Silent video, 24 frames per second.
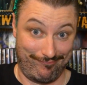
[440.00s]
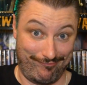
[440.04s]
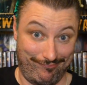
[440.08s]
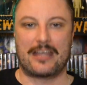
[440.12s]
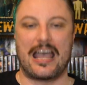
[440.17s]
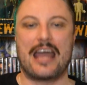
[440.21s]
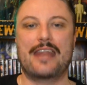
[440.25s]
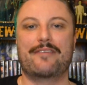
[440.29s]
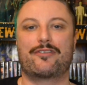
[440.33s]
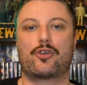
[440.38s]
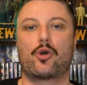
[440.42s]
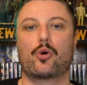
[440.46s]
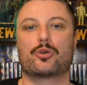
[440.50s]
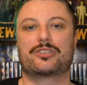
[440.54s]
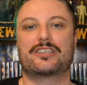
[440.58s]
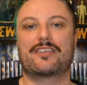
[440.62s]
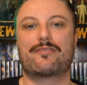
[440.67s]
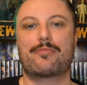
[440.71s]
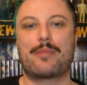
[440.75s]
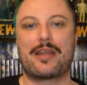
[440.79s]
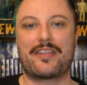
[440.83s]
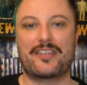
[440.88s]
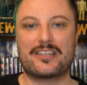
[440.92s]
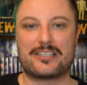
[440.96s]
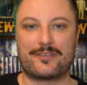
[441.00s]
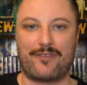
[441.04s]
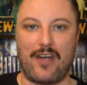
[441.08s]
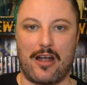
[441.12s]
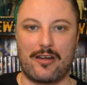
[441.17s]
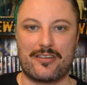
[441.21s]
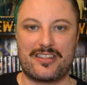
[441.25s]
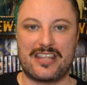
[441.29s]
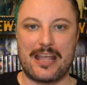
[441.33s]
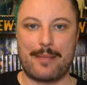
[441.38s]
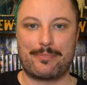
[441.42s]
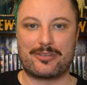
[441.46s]
And of course, if you've made it this
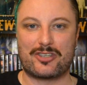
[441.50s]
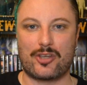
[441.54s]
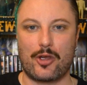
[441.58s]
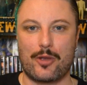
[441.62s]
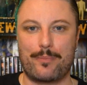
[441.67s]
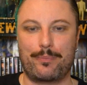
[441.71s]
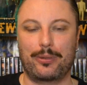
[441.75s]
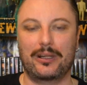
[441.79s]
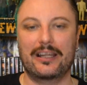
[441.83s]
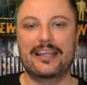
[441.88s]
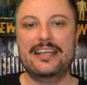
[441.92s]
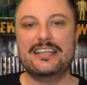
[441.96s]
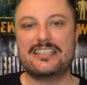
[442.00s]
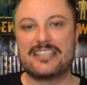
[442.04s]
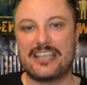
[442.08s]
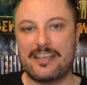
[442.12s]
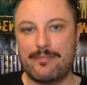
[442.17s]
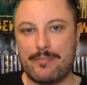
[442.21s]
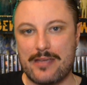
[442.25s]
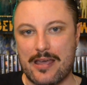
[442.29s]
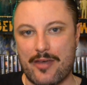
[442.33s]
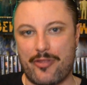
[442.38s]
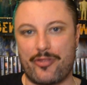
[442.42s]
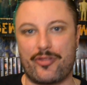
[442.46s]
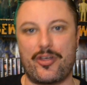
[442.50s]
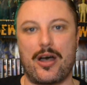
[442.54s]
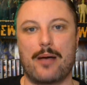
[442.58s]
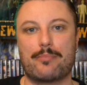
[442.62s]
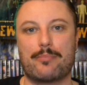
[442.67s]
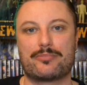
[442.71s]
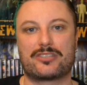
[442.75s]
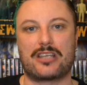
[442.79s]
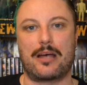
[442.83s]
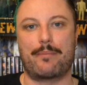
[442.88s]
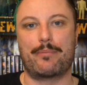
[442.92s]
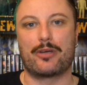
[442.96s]
far into the episode, please give me a
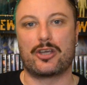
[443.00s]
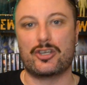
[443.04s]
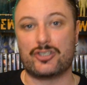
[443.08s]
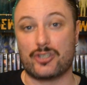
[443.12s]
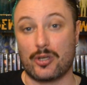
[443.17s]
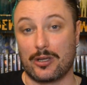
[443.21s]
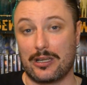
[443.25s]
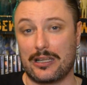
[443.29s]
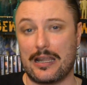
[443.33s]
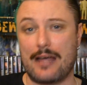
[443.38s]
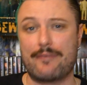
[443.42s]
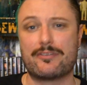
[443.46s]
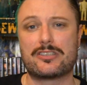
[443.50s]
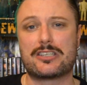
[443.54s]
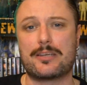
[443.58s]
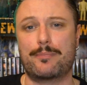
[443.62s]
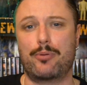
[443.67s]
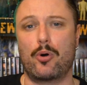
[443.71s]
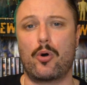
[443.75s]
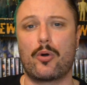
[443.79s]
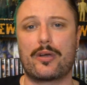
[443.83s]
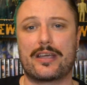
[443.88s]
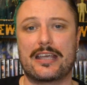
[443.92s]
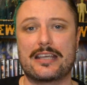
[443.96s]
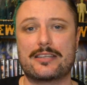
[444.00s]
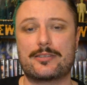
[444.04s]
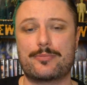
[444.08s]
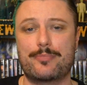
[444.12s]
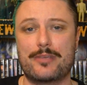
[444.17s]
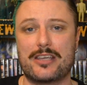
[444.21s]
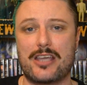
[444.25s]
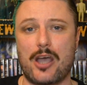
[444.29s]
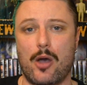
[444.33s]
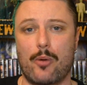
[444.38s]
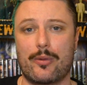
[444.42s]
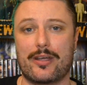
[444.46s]
thumbs up because your love and support keeps me
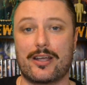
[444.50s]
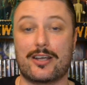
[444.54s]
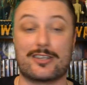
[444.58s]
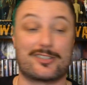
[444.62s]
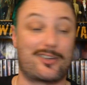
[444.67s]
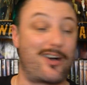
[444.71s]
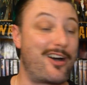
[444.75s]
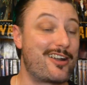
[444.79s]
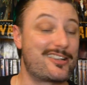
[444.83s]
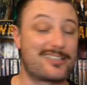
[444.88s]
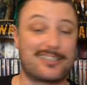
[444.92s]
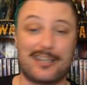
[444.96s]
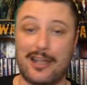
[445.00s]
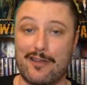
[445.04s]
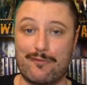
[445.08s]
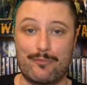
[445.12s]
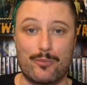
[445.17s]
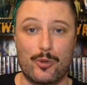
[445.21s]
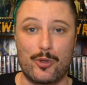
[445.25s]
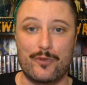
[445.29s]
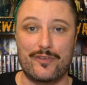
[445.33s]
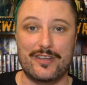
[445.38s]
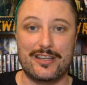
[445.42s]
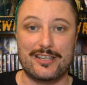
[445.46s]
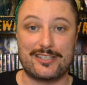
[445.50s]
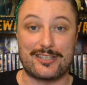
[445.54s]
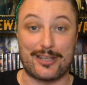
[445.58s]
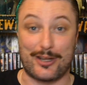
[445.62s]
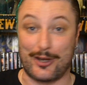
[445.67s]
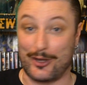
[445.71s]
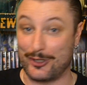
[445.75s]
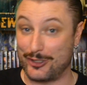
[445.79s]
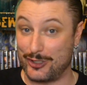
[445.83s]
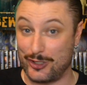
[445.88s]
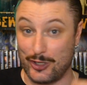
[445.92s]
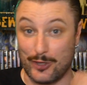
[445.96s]
going because I just love movies and
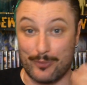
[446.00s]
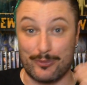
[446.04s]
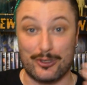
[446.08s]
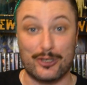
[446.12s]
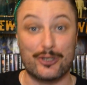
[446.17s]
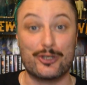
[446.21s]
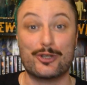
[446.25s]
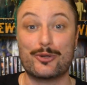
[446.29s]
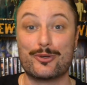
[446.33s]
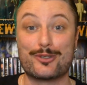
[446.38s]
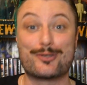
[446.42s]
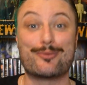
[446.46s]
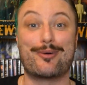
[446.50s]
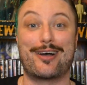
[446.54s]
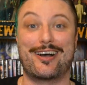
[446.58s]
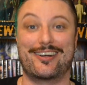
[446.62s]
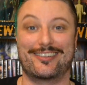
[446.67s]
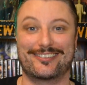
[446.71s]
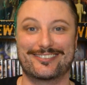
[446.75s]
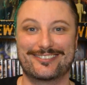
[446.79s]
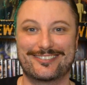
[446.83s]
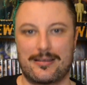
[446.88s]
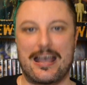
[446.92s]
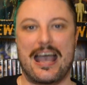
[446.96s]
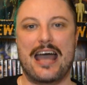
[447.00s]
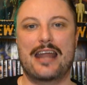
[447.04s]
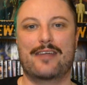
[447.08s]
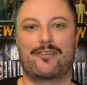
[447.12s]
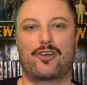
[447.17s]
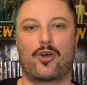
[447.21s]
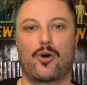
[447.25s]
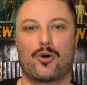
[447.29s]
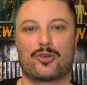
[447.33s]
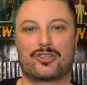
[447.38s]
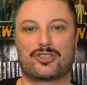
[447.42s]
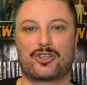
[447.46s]
I assume you do as well. And of
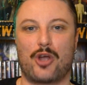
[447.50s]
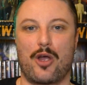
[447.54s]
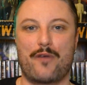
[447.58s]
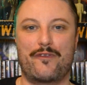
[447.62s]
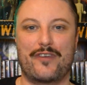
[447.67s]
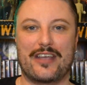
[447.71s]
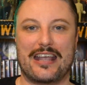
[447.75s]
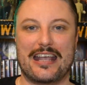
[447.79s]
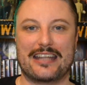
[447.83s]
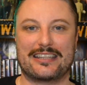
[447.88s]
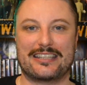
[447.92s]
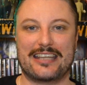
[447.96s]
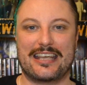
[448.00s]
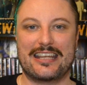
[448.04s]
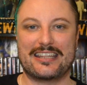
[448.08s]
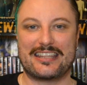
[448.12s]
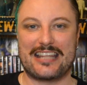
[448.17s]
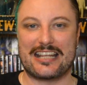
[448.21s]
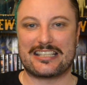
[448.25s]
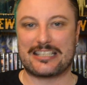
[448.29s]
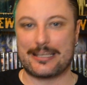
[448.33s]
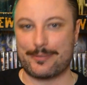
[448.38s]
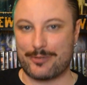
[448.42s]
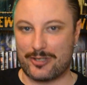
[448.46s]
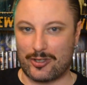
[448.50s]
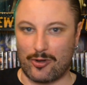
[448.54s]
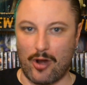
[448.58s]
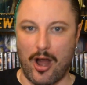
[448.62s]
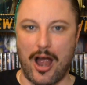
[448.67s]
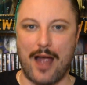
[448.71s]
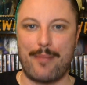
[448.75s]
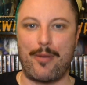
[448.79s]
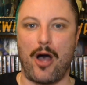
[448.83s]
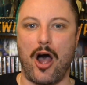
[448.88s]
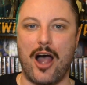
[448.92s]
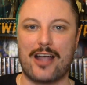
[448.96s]
course, don't forget to hit that
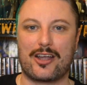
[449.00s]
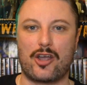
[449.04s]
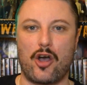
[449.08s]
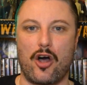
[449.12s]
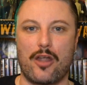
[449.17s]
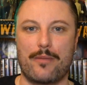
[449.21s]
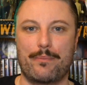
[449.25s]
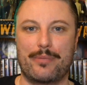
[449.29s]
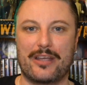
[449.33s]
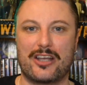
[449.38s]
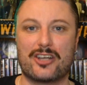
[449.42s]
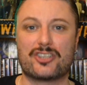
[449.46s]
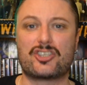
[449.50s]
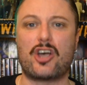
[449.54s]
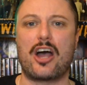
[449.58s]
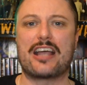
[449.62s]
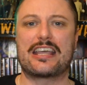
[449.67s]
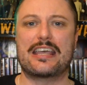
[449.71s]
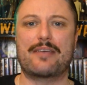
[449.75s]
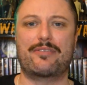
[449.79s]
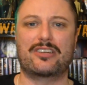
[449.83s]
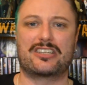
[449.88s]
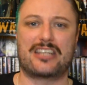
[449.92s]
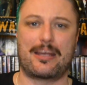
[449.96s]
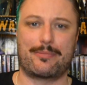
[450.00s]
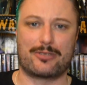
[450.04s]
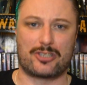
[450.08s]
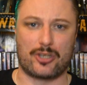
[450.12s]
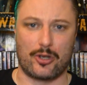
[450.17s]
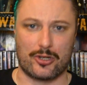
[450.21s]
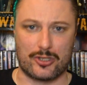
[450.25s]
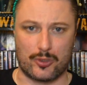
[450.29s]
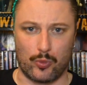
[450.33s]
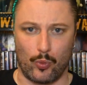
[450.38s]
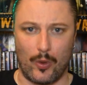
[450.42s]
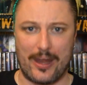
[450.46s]
subscribe icon because I give it
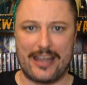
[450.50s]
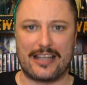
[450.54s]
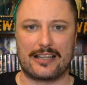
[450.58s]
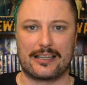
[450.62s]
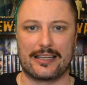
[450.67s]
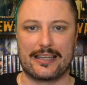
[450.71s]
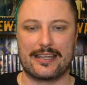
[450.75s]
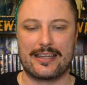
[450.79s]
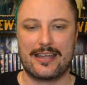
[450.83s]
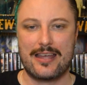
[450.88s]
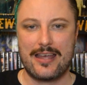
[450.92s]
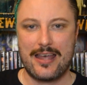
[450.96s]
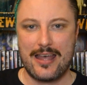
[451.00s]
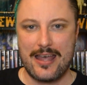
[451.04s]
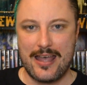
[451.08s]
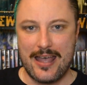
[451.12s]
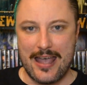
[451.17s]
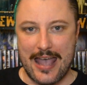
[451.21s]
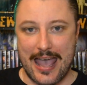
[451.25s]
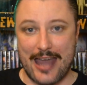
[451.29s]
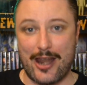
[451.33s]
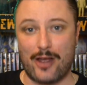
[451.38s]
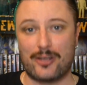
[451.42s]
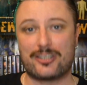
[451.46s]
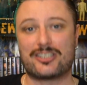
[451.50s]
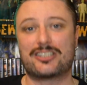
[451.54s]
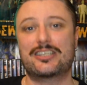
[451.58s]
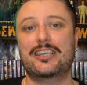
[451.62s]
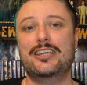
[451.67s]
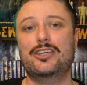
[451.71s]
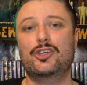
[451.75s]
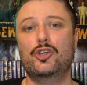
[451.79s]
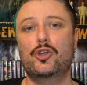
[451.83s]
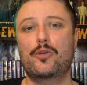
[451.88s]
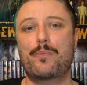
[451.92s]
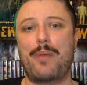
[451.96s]
episodes weekly. And I'll see
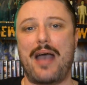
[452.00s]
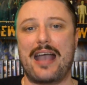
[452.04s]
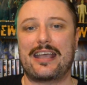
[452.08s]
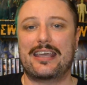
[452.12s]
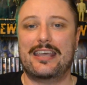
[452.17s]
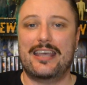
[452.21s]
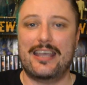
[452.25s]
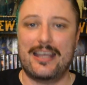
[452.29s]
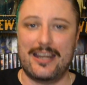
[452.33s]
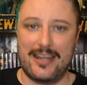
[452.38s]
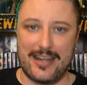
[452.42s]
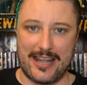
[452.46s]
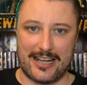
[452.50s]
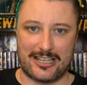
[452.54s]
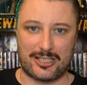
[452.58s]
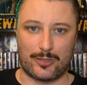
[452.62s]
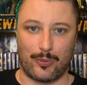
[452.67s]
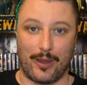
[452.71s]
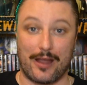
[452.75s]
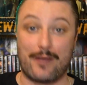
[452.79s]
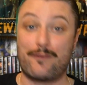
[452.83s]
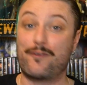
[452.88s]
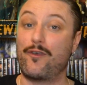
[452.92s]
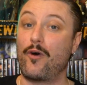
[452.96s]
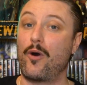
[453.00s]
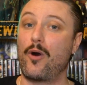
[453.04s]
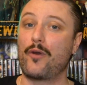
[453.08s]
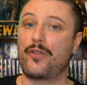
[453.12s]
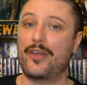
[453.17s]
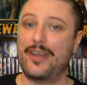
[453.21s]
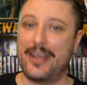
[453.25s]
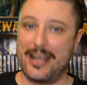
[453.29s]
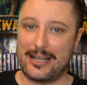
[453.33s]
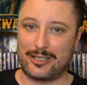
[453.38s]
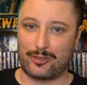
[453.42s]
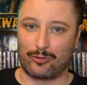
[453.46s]
you back here next week for
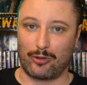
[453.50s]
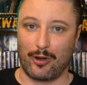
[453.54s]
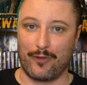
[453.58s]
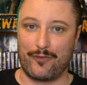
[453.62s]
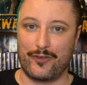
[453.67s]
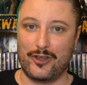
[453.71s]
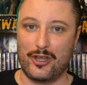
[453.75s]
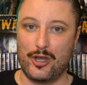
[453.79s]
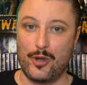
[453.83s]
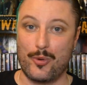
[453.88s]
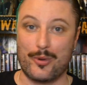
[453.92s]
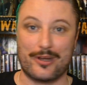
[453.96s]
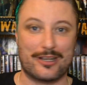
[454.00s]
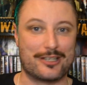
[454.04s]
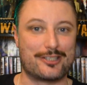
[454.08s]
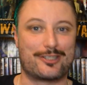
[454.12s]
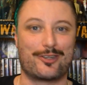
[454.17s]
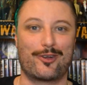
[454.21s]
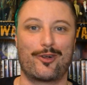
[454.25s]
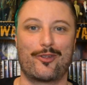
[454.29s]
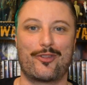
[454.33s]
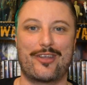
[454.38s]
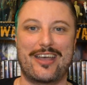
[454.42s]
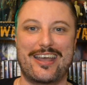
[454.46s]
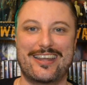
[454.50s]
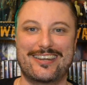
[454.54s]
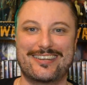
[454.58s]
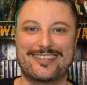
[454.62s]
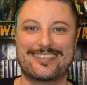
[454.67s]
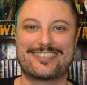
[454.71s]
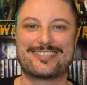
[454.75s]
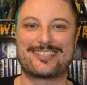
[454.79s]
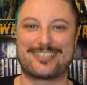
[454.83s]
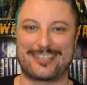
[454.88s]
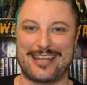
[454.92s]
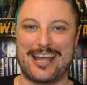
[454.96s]
the next review. And until then,
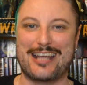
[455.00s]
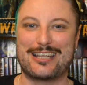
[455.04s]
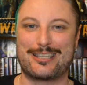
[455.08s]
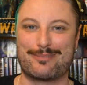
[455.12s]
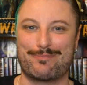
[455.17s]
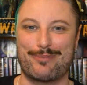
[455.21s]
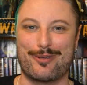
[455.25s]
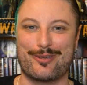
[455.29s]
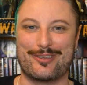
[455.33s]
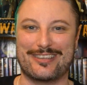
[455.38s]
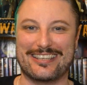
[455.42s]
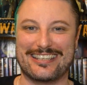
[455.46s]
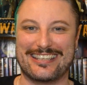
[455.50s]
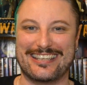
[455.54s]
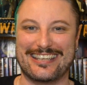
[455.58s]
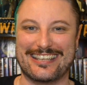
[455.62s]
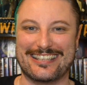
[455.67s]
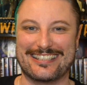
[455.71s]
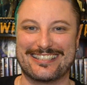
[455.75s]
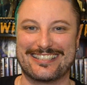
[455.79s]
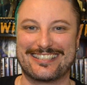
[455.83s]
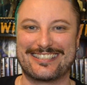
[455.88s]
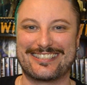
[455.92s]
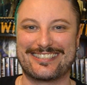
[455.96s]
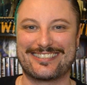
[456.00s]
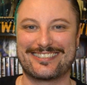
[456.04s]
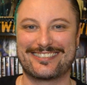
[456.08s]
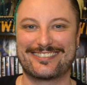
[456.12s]
stay spooky, kids.